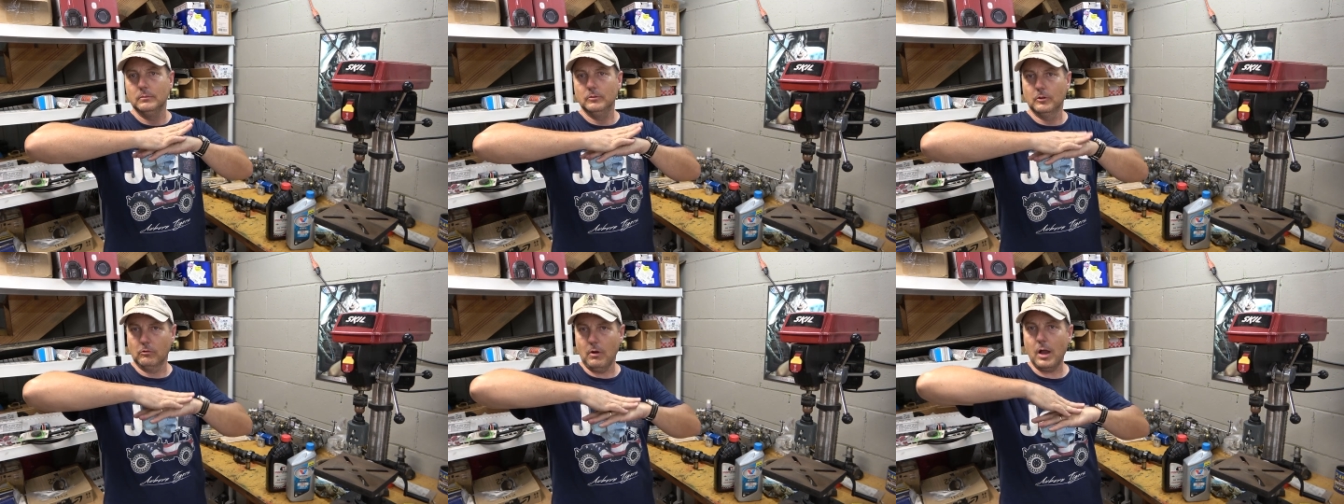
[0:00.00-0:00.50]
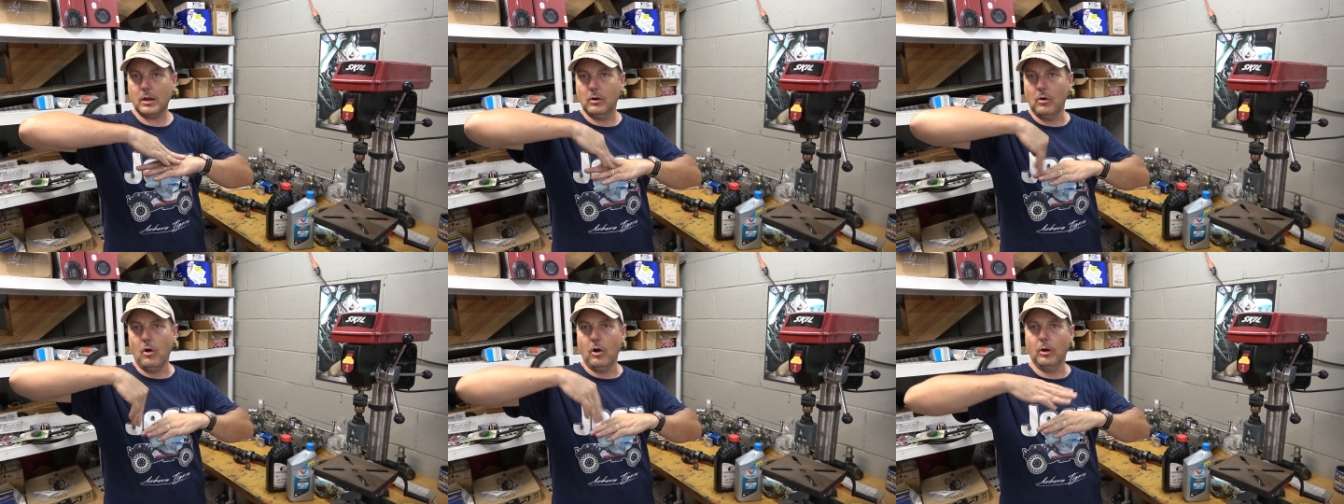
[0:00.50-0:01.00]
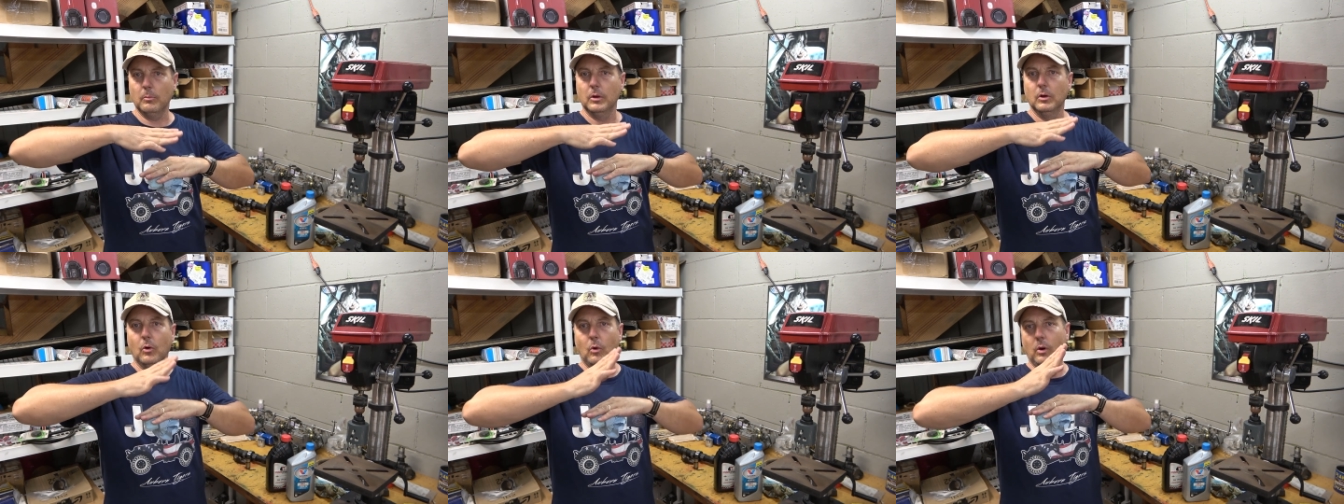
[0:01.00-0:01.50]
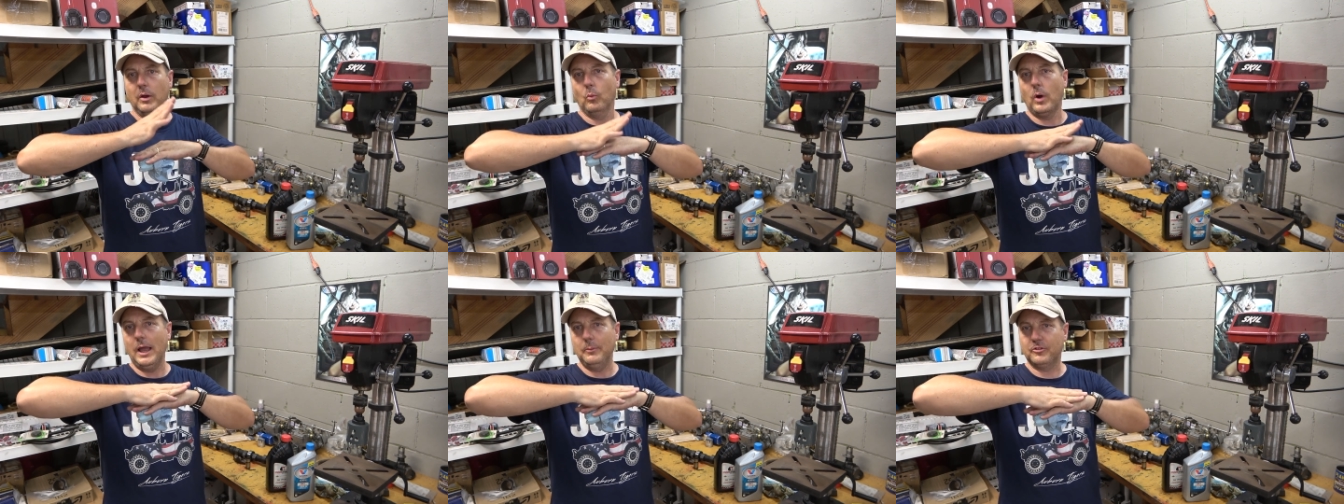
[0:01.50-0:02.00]
the rocker arm or it
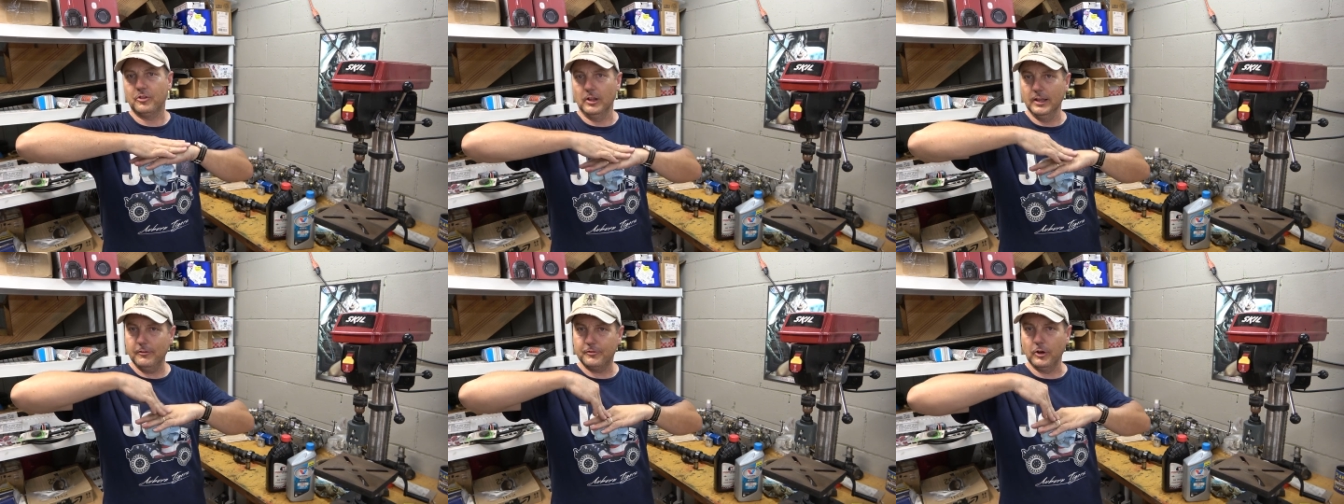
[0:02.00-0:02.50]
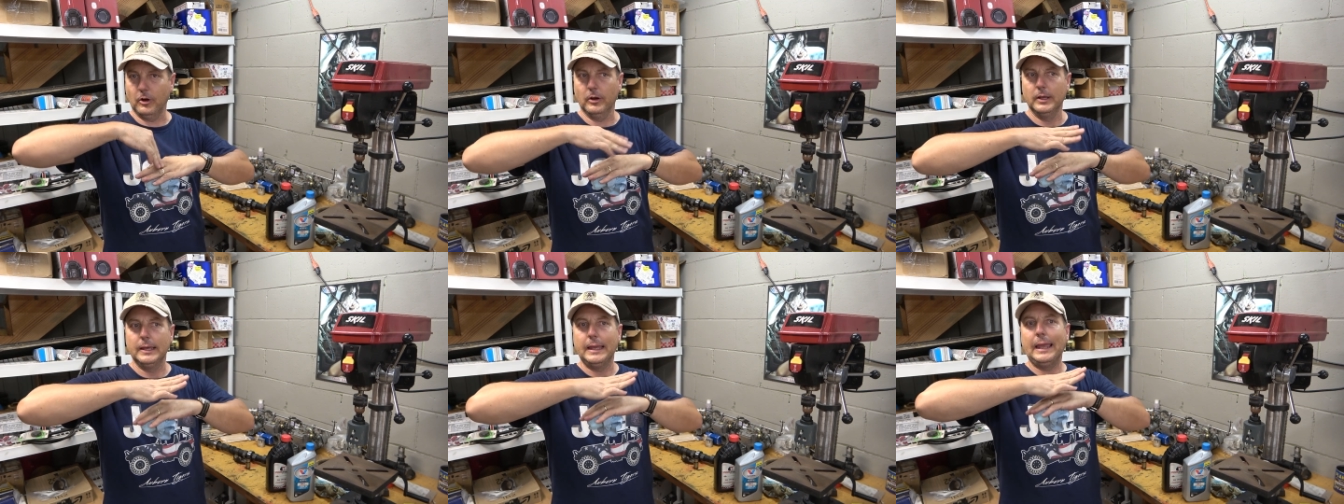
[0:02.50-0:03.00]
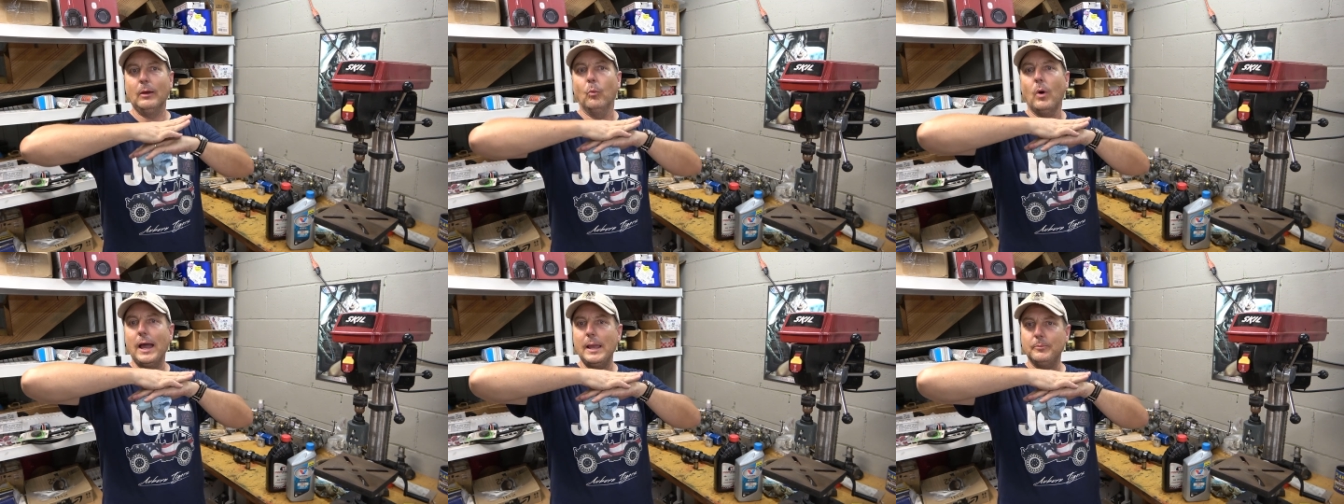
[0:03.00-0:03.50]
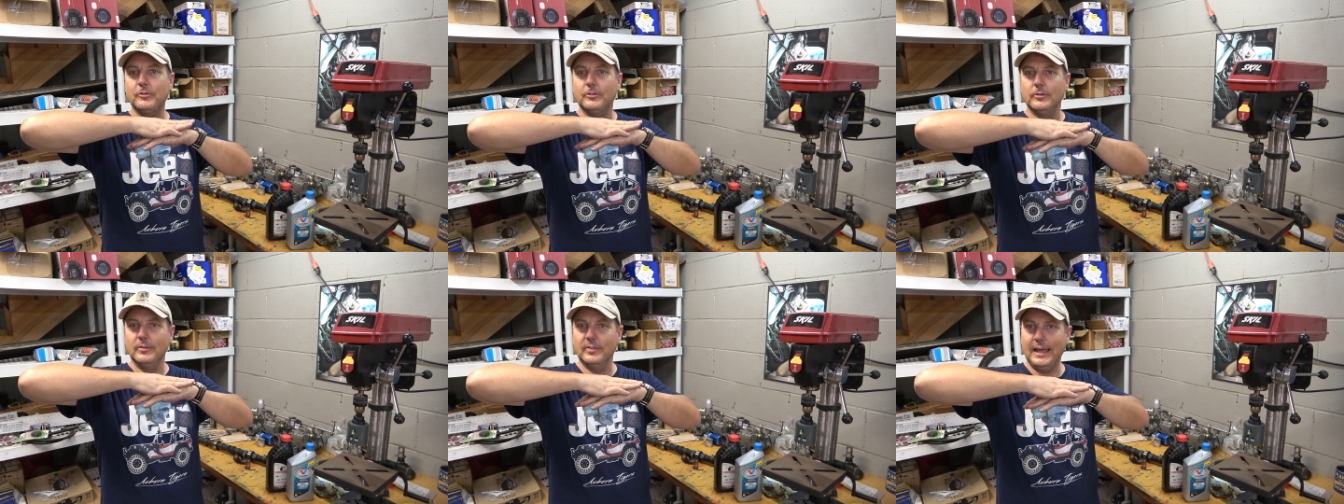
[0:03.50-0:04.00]
wipes the lifter, it
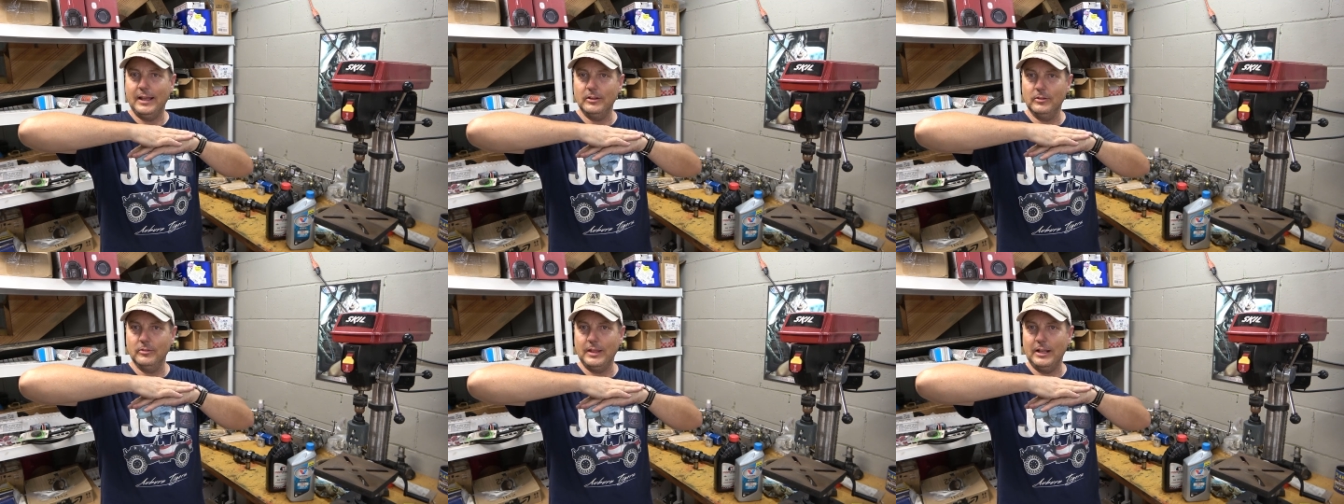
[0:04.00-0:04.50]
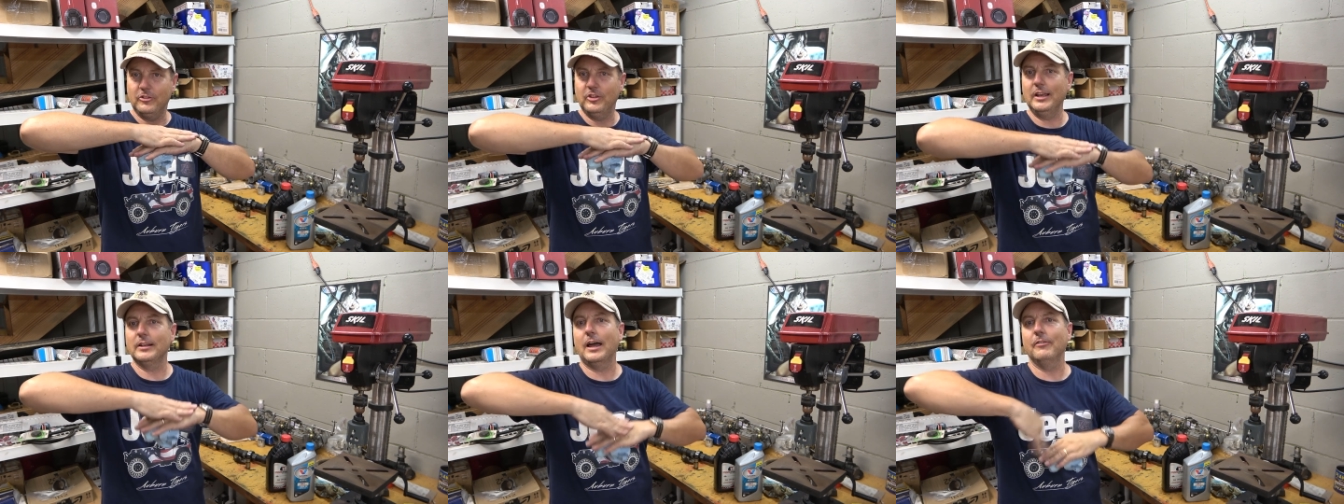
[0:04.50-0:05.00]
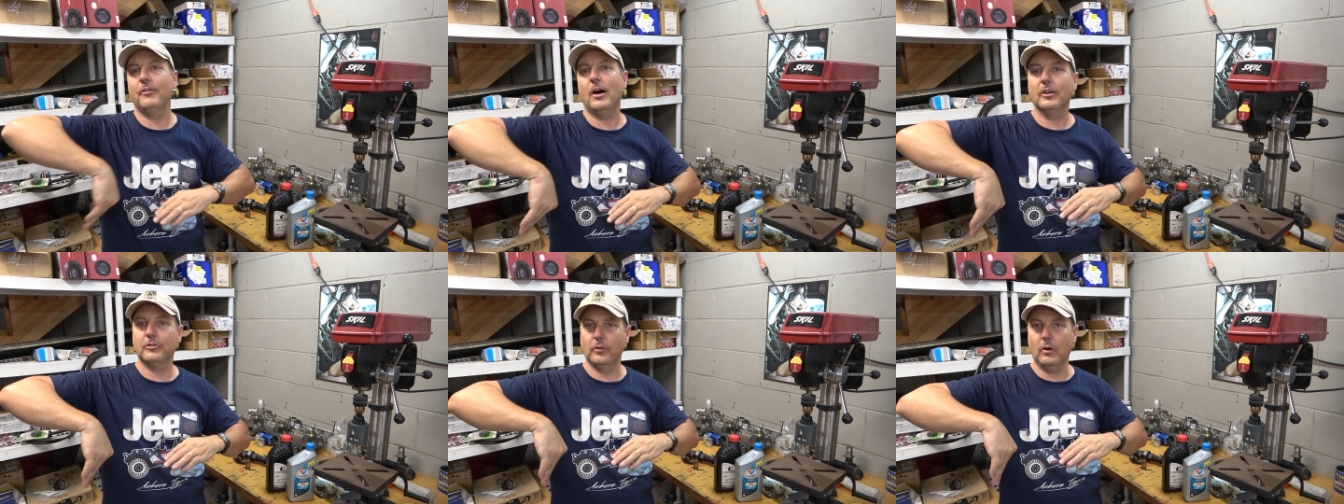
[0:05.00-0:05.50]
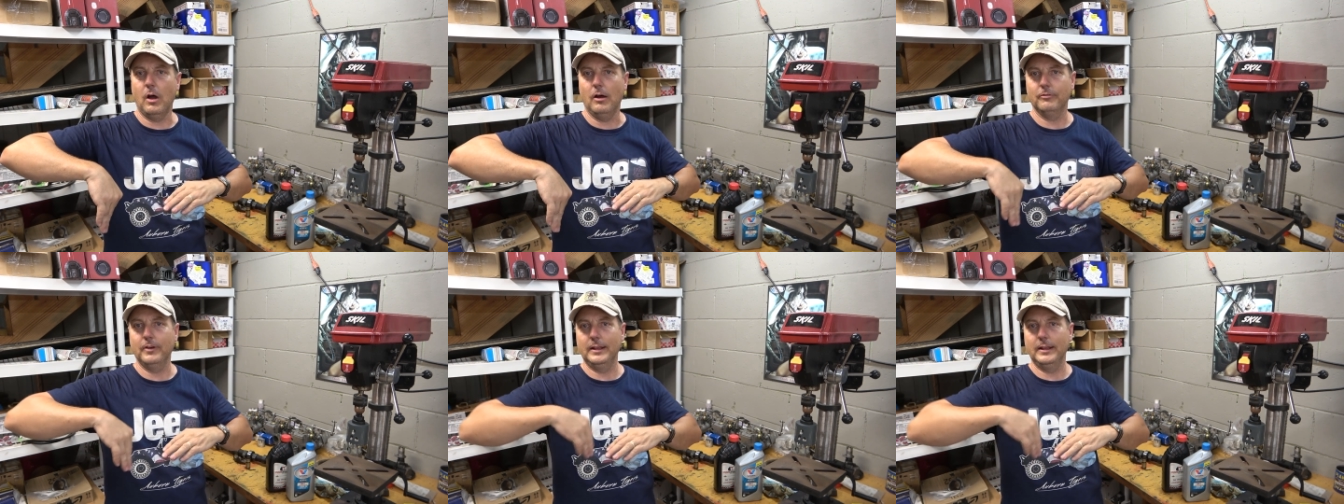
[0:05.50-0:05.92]
wipes that, that zinc diphosphor off.